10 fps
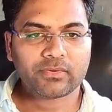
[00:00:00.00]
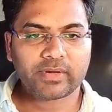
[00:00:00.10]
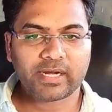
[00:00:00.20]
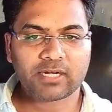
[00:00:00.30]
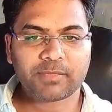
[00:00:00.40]

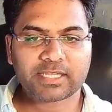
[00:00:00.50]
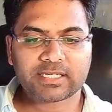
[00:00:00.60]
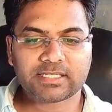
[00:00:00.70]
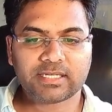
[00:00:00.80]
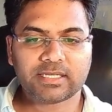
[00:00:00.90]
Error
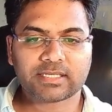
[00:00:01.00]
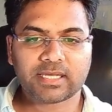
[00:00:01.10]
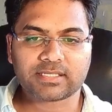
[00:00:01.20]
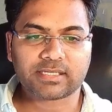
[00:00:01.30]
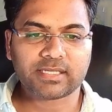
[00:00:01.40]
message is
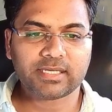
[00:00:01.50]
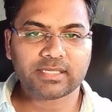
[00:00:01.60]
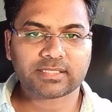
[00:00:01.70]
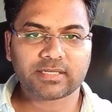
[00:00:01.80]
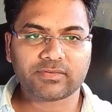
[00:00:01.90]
as it
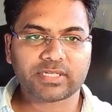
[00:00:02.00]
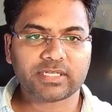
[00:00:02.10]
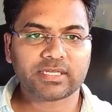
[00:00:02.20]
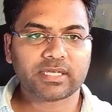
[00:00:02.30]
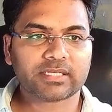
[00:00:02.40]
is, save
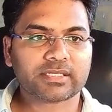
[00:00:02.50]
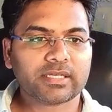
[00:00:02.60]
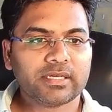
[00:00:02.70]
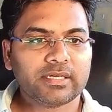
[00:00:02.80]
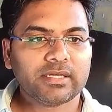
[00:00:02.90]
changes.
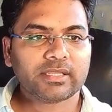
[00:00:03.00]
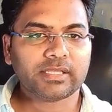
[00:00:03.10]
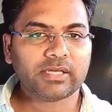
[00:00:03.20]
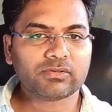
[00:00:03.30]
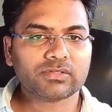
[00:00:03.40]

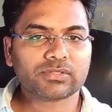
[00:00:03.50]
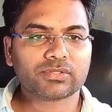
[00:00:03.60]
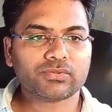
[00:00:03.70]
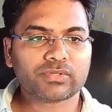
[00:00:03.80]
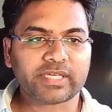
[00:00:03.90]
Now go
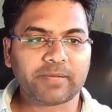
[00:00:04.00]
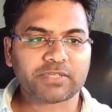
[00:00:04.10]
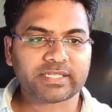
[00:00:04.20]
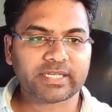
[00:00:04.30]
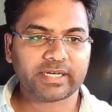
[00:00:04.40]
to
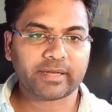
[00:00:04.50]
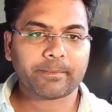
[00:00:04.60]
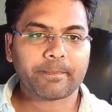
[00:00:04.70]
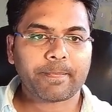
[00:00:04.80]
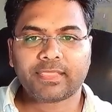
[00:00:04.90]
CAPTCHA setting.
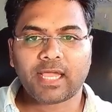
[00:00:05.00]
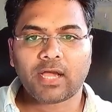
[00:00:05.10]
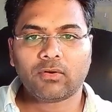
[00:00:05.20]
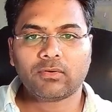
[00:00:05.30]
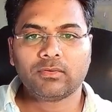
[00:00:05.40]

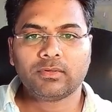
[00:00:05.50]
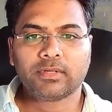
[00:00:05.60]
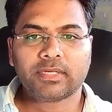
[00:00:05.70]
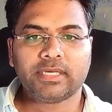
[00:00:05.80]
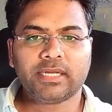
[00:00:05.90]
Now
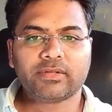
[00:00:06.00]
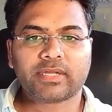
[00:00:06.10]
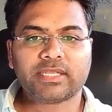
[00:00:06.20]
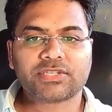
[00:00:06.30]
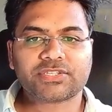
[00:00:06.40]
here you
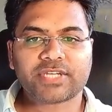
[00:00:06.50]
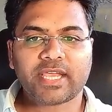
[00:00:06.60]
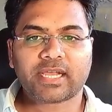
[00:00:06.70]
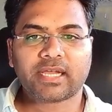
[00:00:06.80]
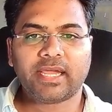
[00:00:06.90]
can
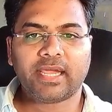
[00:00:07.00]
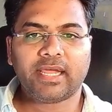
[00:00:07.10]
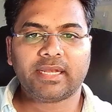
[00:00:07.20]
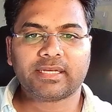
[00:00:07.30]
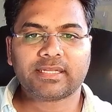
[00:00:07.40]
check
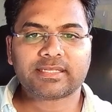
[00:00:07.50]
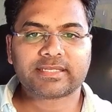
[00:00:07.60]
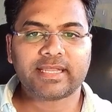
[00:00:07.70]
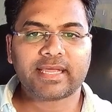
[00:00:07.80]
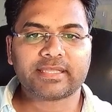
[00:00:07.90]
and
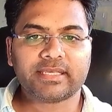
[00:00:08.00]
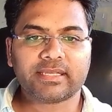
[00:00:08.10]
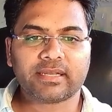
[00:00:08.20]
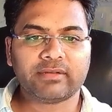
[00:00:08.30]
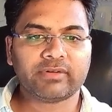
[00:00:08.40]
select
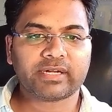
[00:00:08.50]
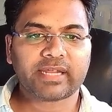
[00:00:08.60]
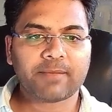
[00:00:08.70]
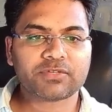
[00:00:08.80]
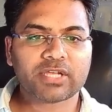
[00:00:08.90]
the relevant
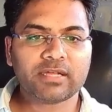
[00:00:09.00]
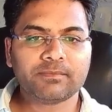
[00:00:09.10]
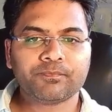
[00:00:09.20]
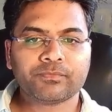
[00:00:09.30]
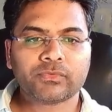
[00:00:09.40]

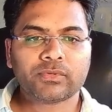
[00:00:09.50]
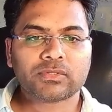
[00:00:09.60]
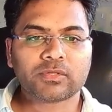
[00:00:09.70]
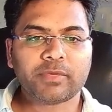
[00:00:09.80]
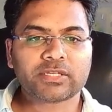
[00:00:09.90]
CAPTCHA.
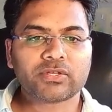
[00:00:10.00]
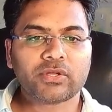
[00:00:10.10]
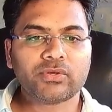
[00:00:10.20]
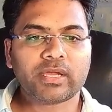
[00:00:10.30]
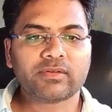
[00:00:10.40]
So make
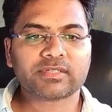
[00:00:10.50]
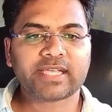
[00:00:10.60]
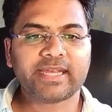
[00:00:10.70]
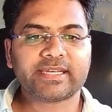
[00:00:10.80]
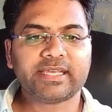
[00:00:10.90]
sure you have
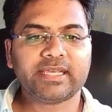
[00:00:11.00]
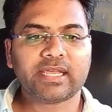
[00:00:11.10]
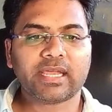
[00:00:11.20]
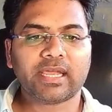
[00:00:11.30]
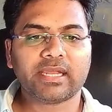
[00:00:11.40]
site
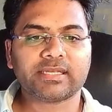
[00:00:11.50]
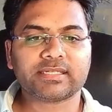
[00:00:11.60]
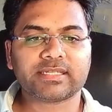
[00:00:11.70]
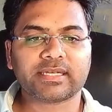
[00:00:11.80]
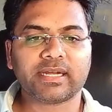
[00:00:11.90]
key
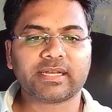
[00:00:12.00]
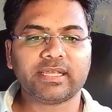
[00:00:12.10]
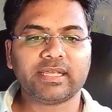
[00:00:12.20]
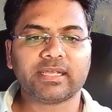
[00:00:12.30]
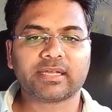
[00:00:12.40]
and secret
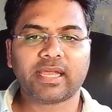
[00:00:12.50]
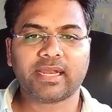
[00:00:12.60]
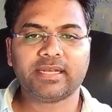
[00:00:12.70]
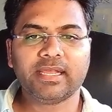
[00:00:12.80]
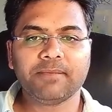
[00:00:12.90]
key
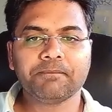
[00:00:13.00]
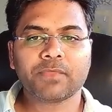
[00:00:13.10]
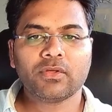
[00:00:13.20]
handy.